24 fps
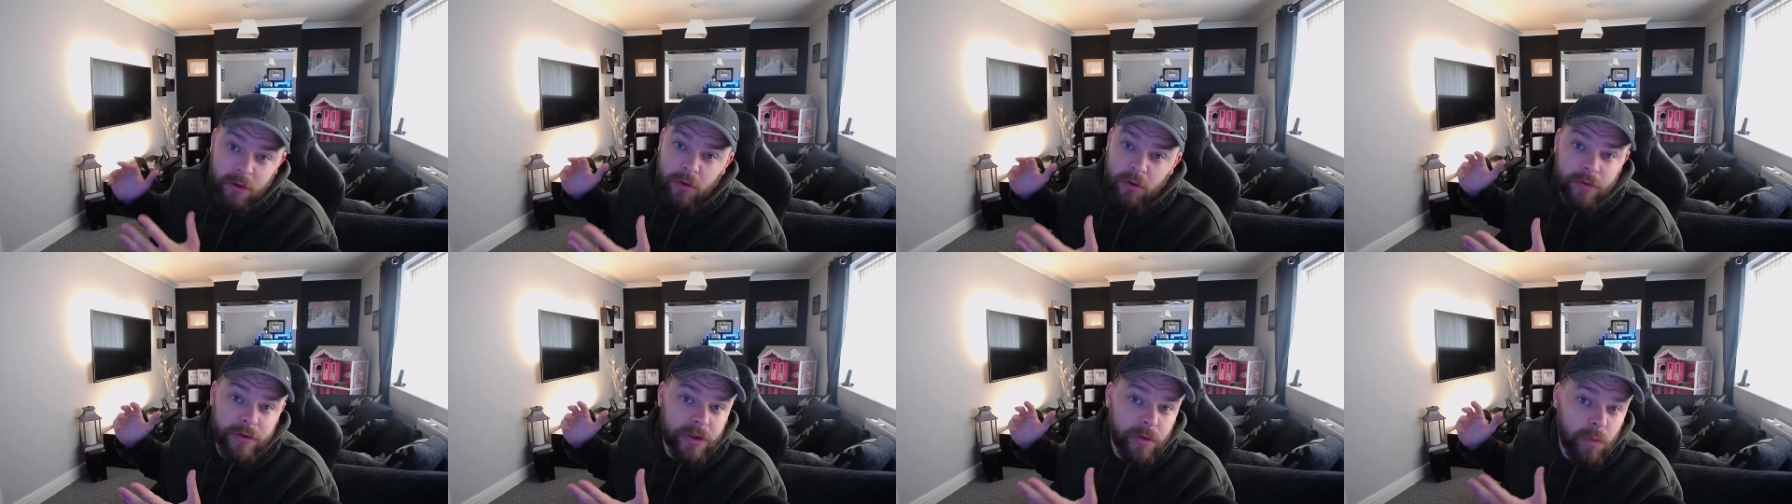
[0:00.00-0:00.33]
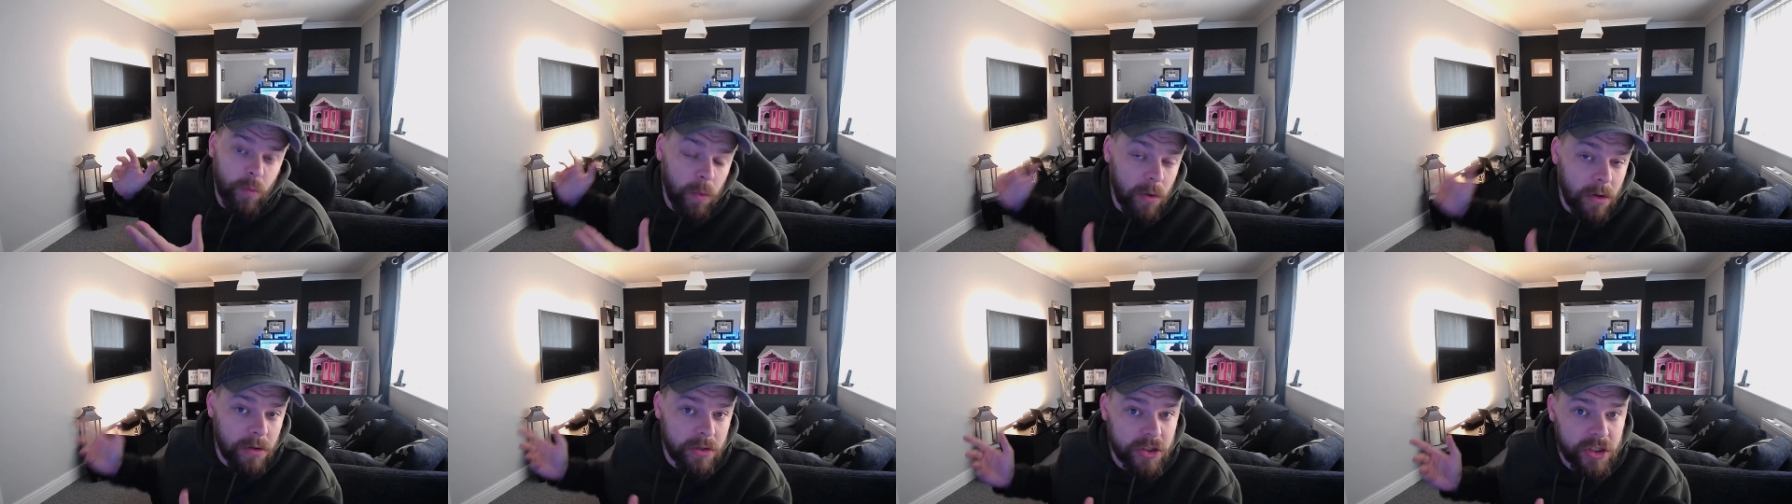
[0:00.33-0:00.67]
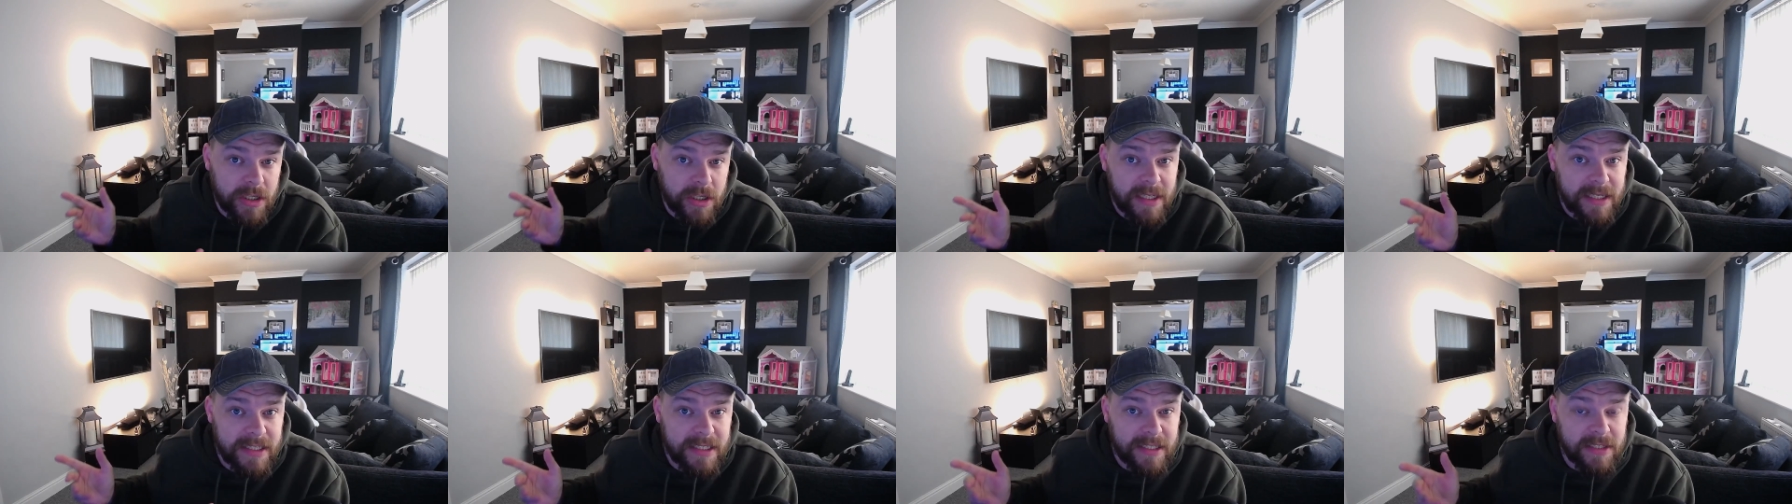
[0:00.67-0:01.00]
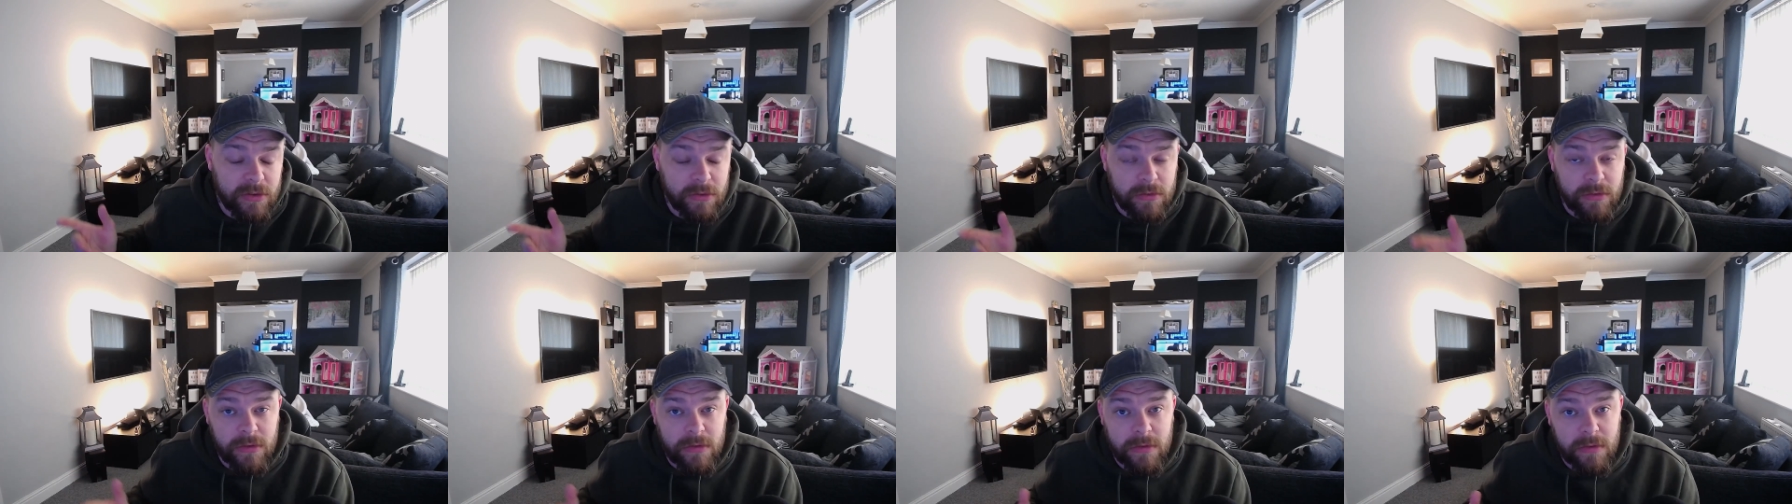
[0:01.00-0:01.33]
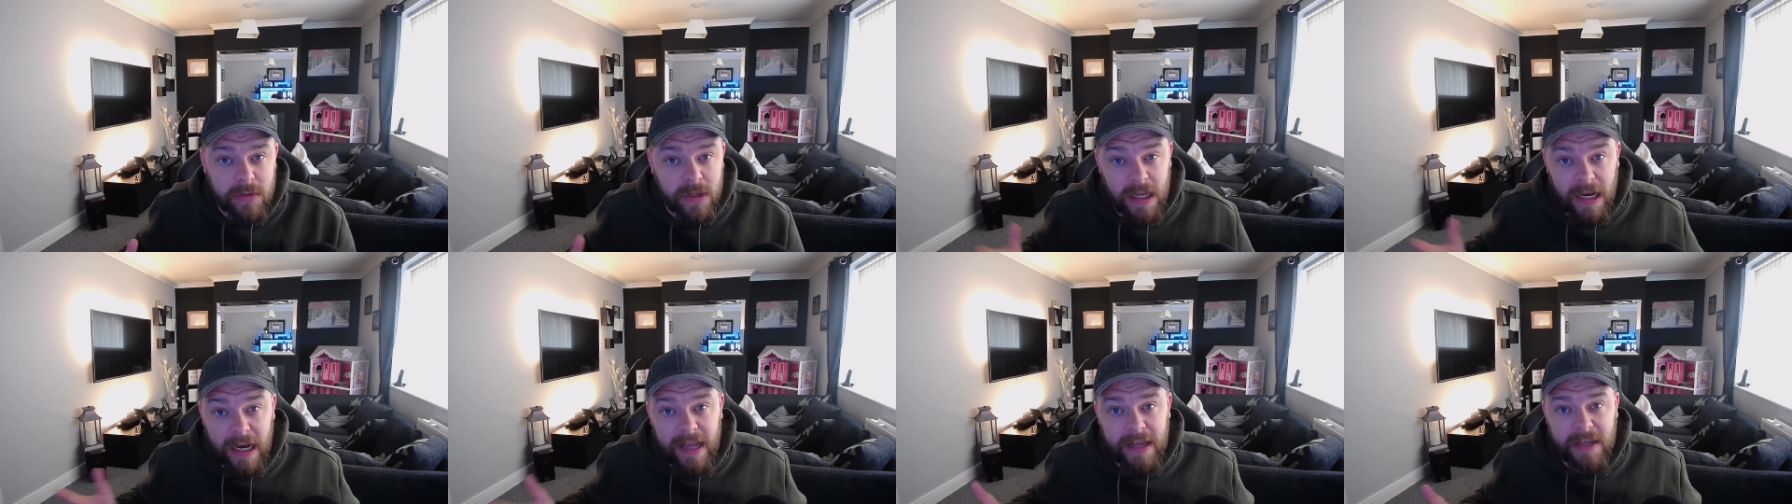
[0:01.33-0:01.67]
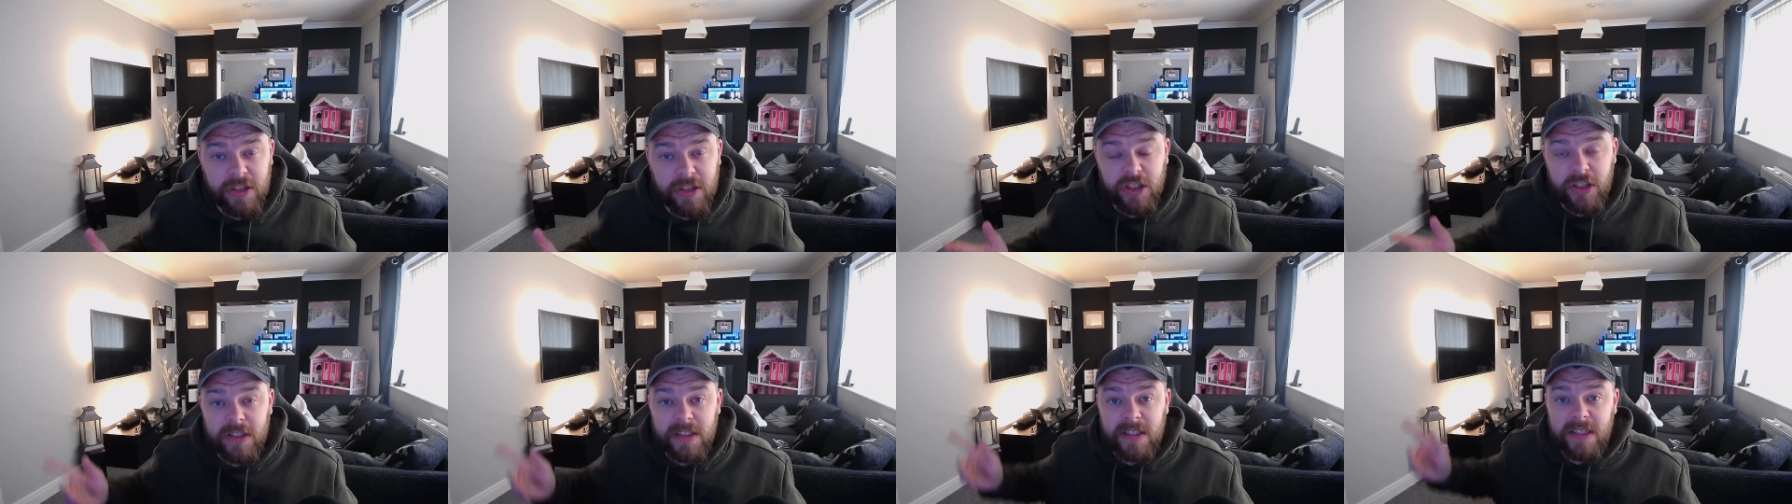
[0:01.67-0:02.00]
all your watch list or
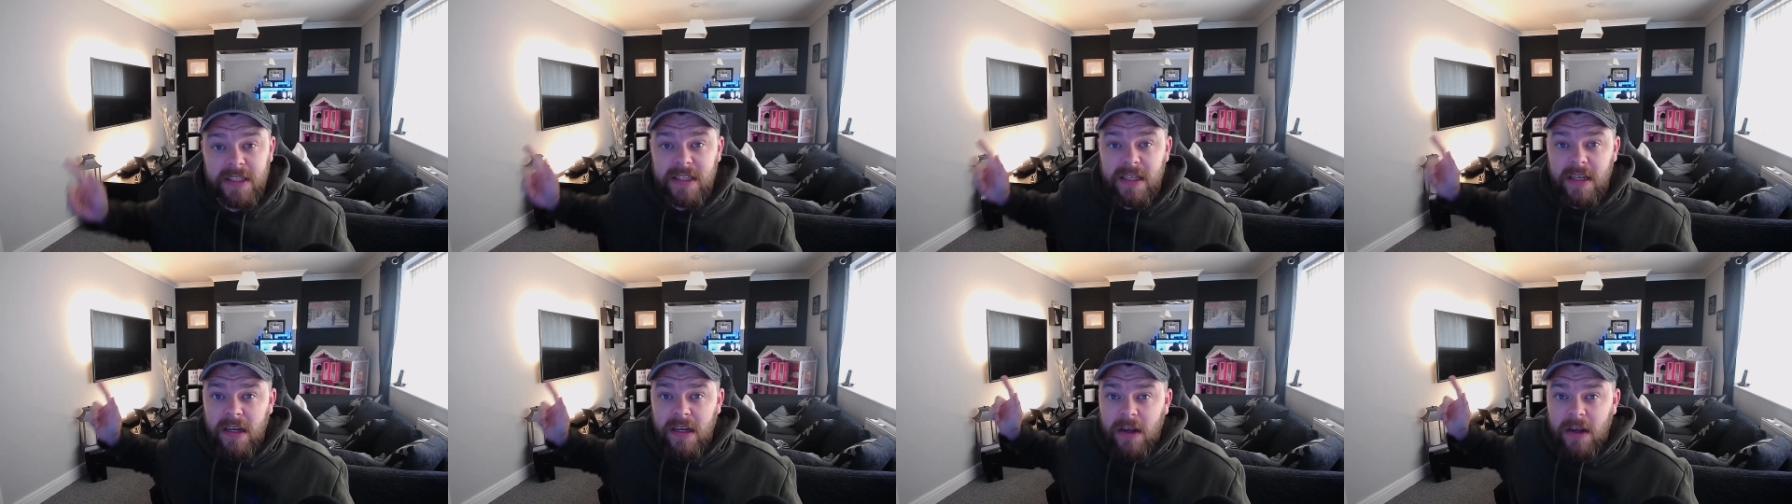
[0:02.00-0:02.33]
collections